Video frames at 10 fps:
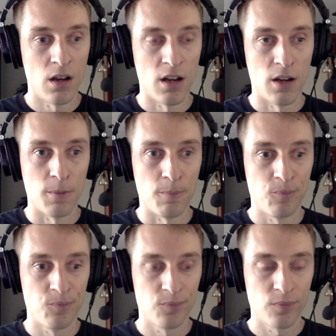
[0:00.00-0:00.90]

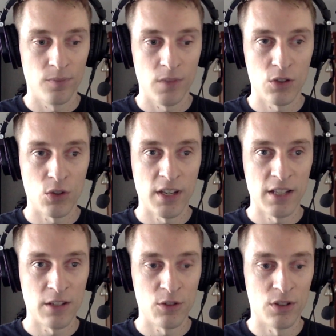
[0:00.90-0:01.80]
Um, so I
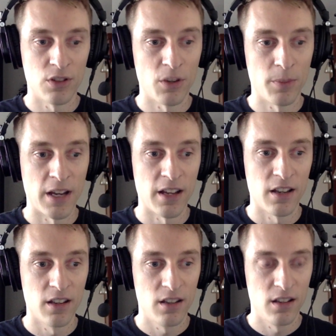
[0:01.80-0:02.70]
guess I should start
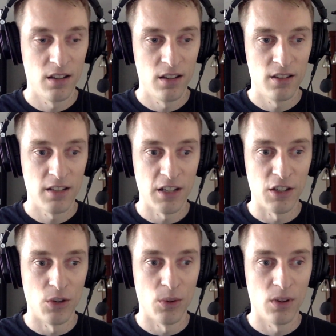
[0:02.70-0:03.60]
by telling
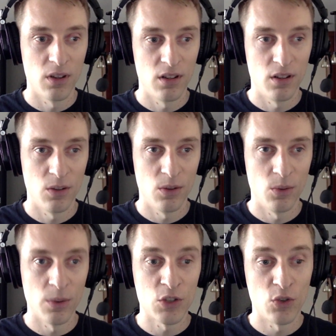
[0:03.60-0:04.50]
you
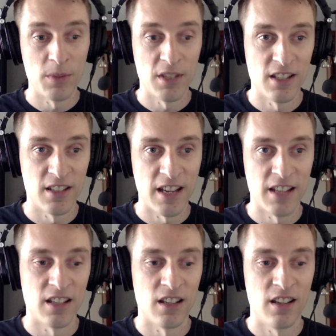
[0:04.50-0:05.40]
what Screeps is
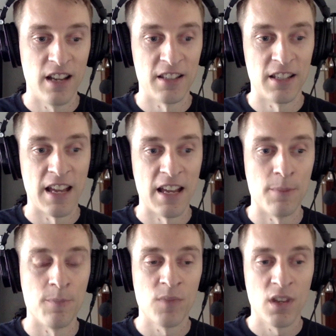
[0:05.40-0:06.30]
as a, as a
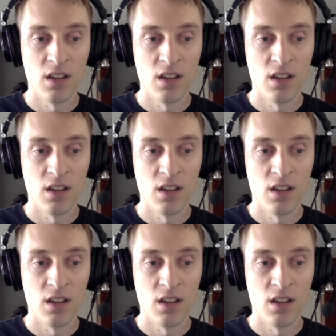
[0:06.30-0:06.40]
game.